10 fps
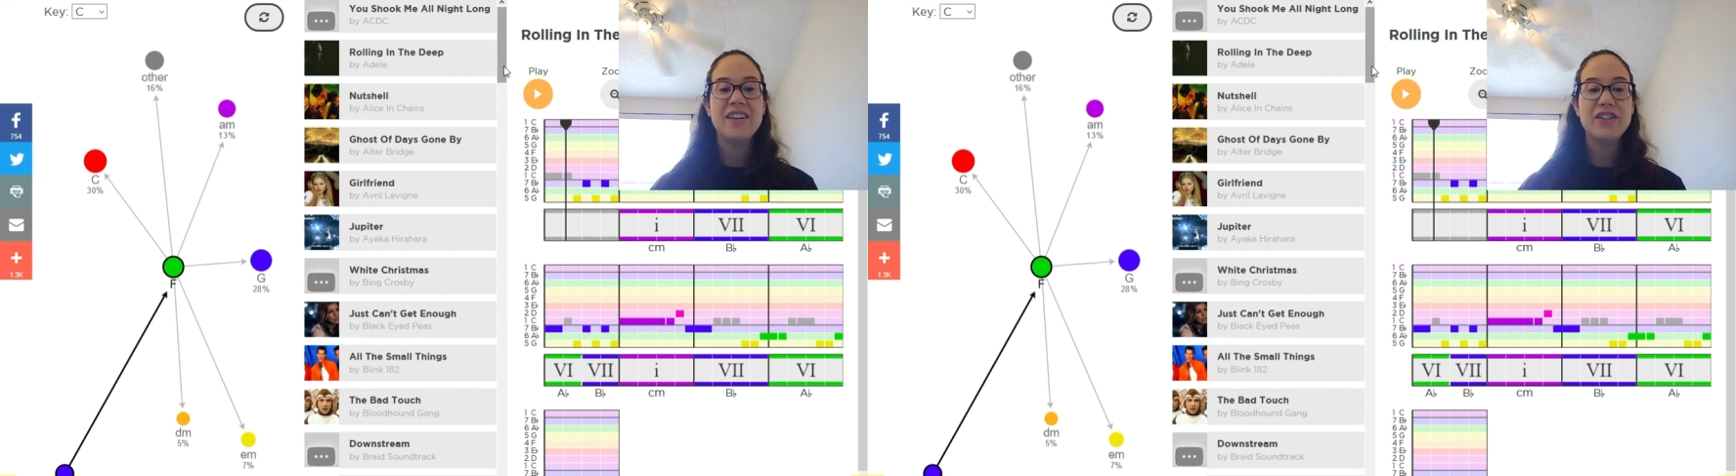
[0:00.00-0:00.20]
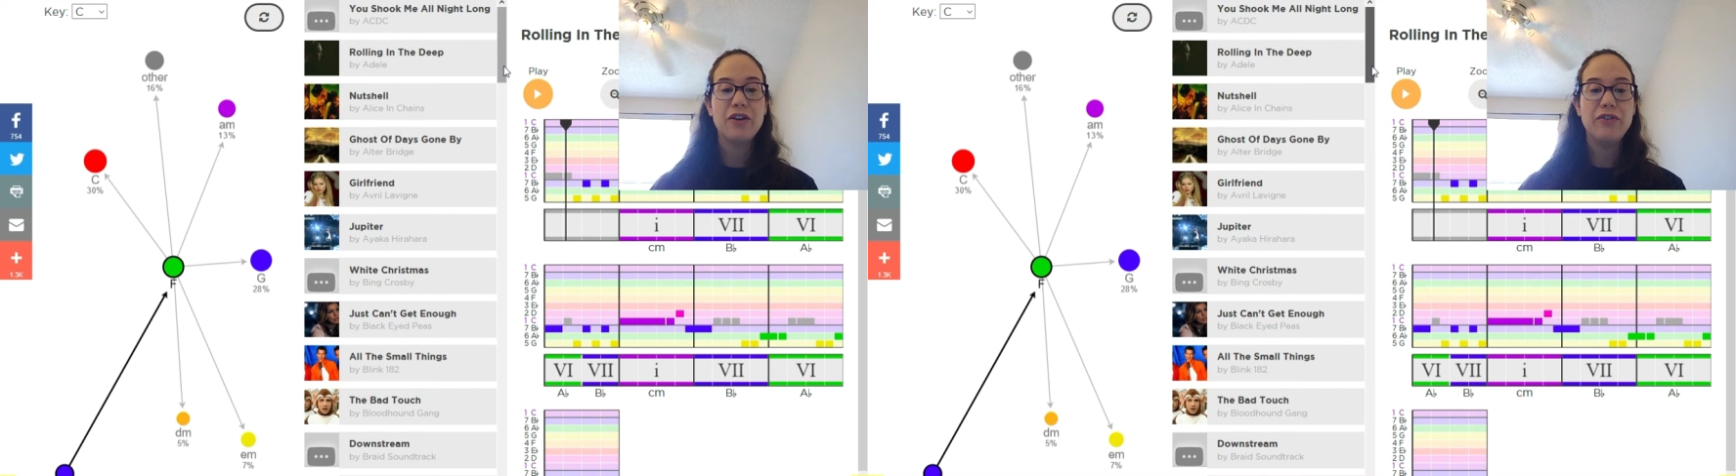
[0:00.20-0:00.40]

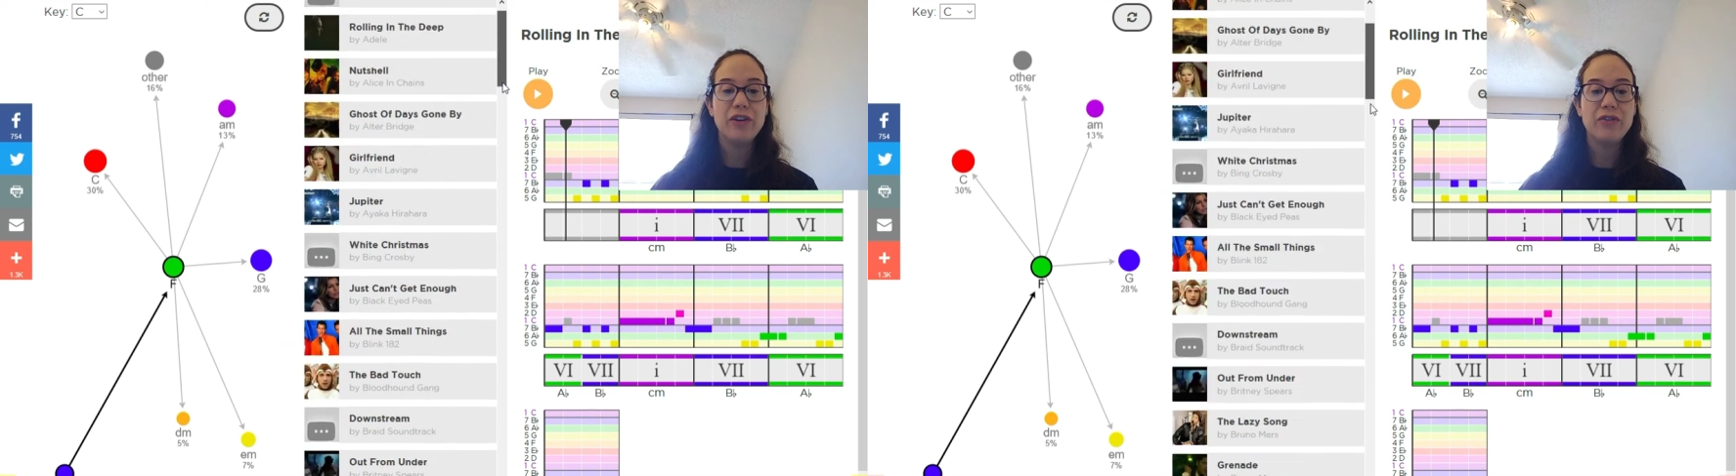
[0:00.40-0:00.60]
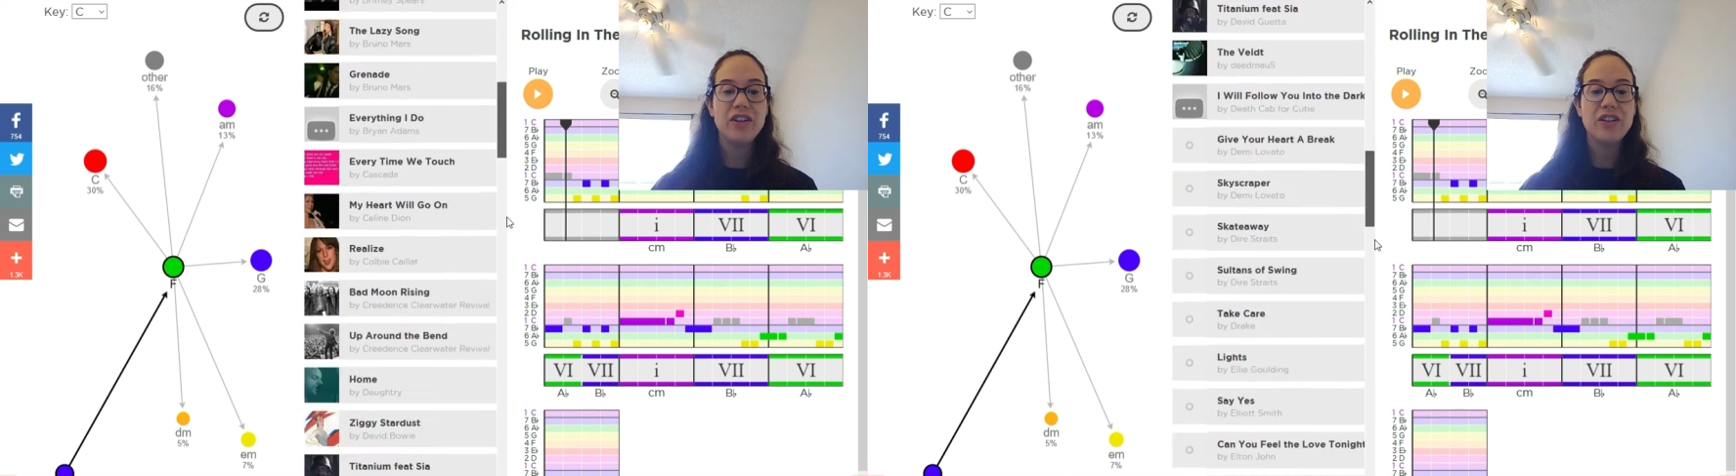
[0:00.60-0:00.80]
So feel
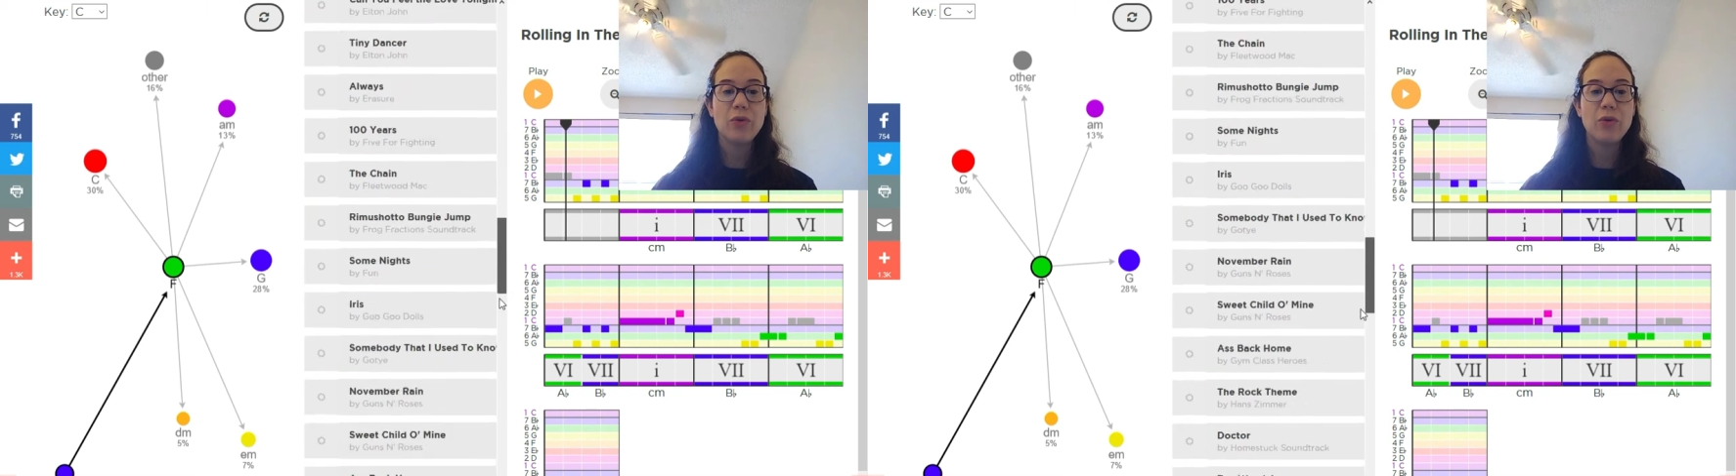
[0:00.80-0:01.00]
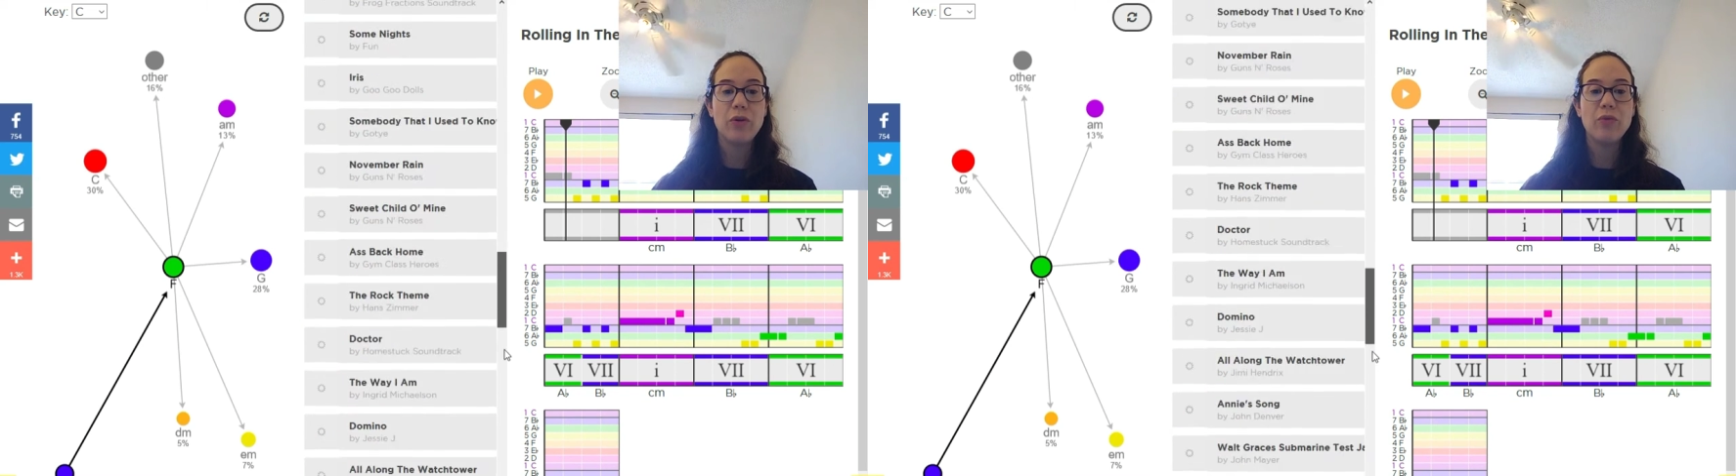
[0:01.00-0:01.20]
free to
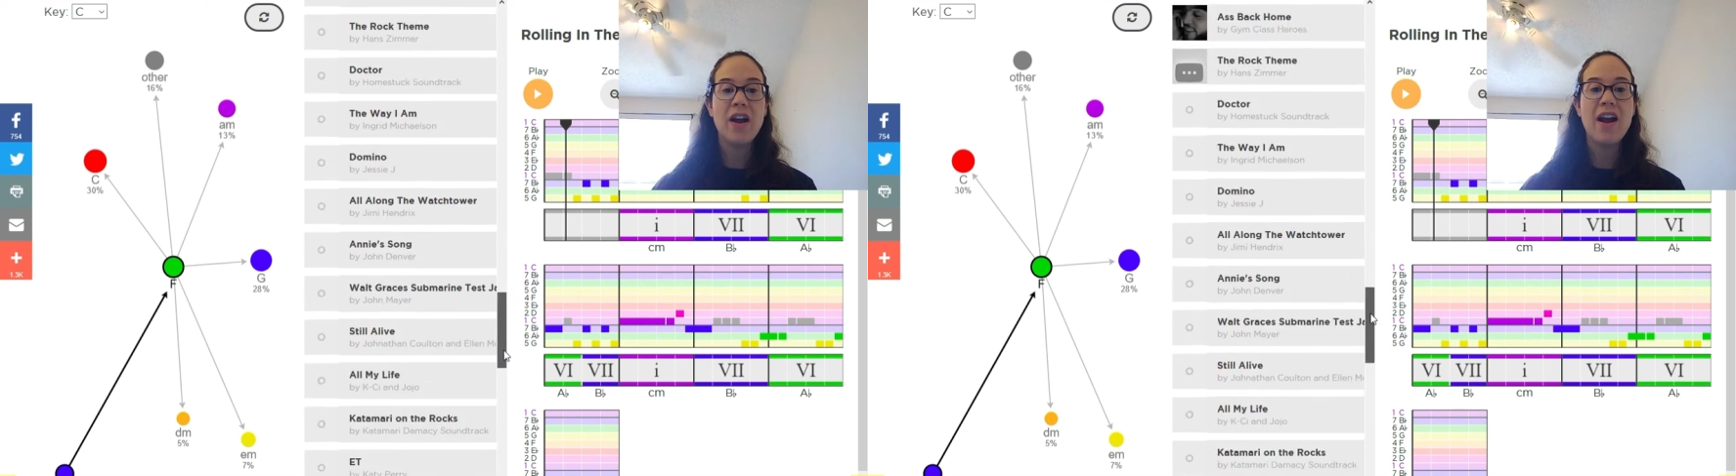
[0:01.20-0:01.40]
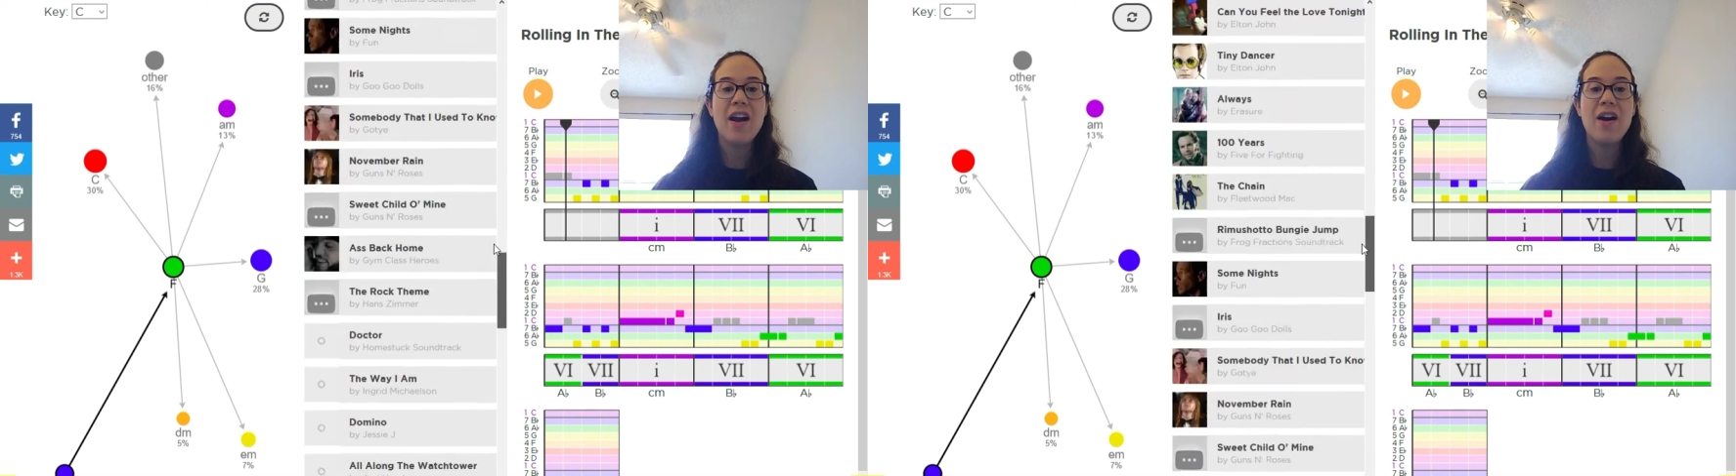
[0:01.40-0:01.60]
scroll
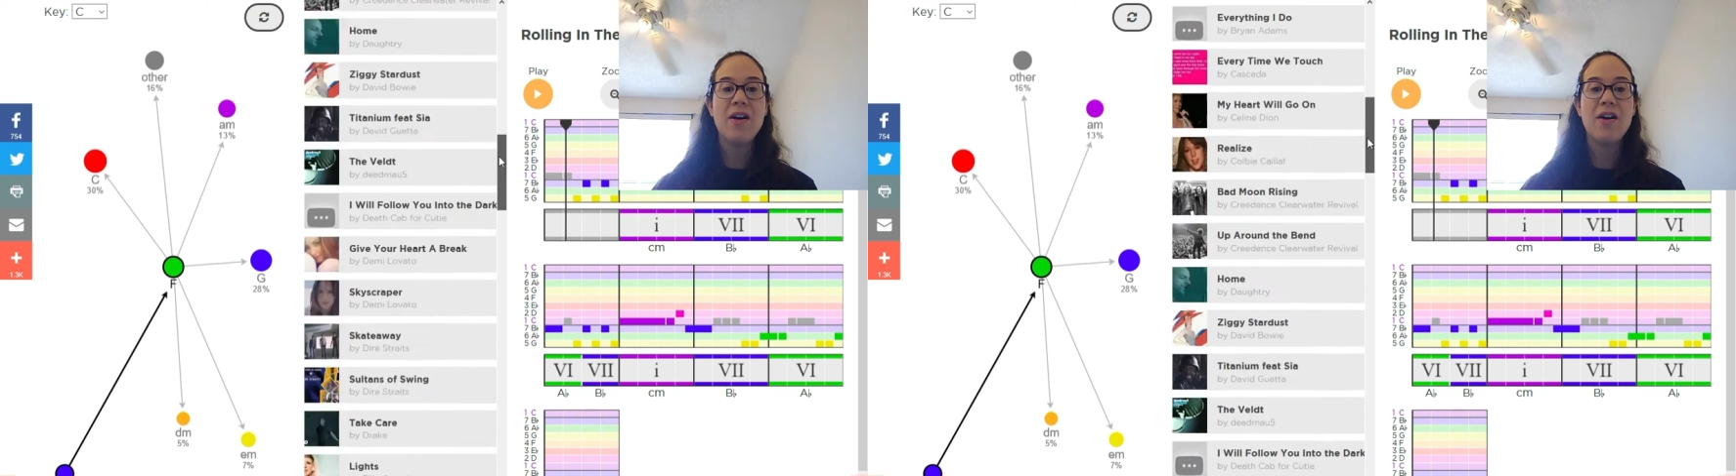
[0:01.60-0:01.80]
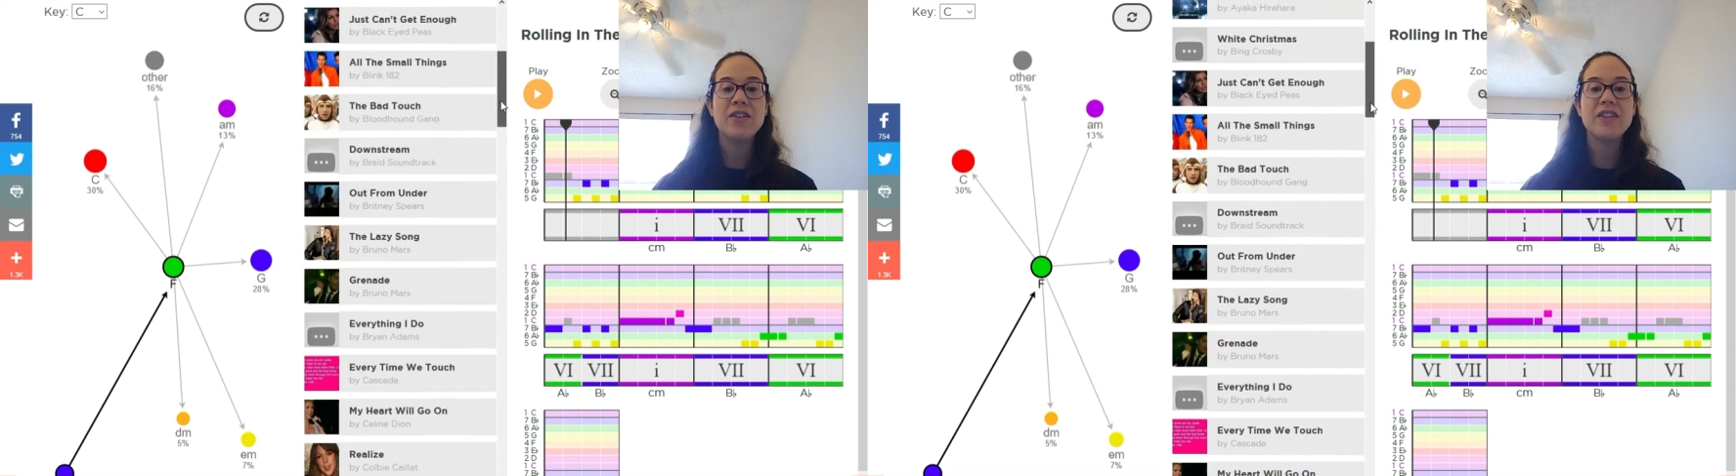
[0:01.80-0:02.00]

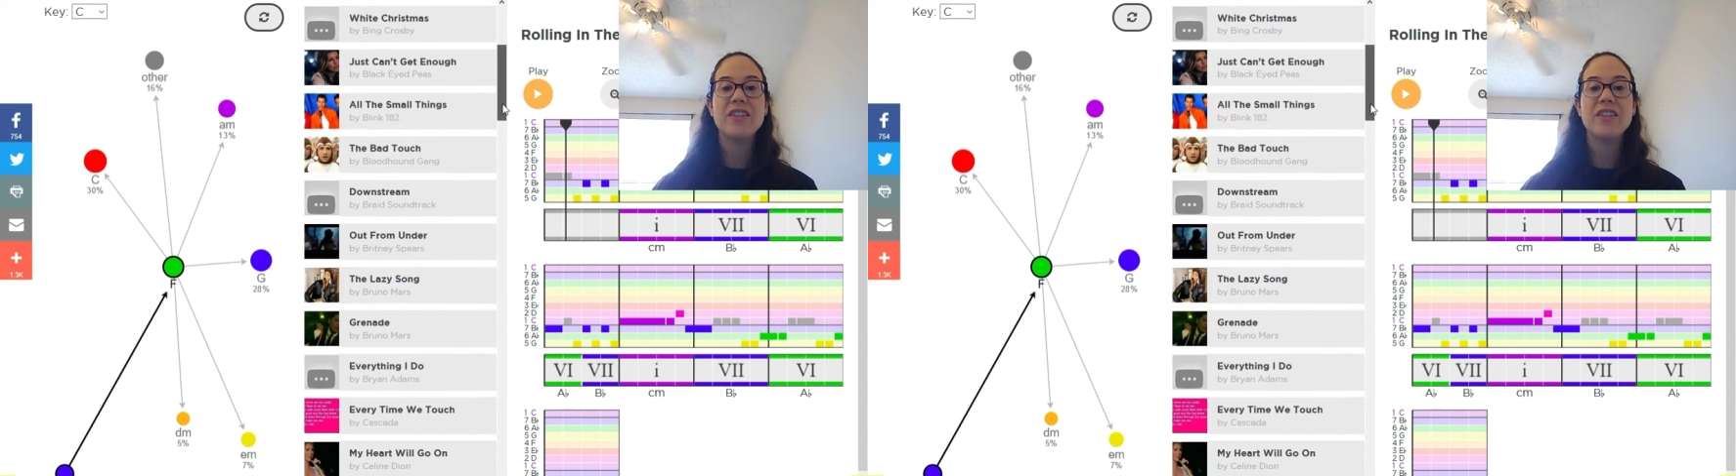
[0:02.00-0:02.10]
around.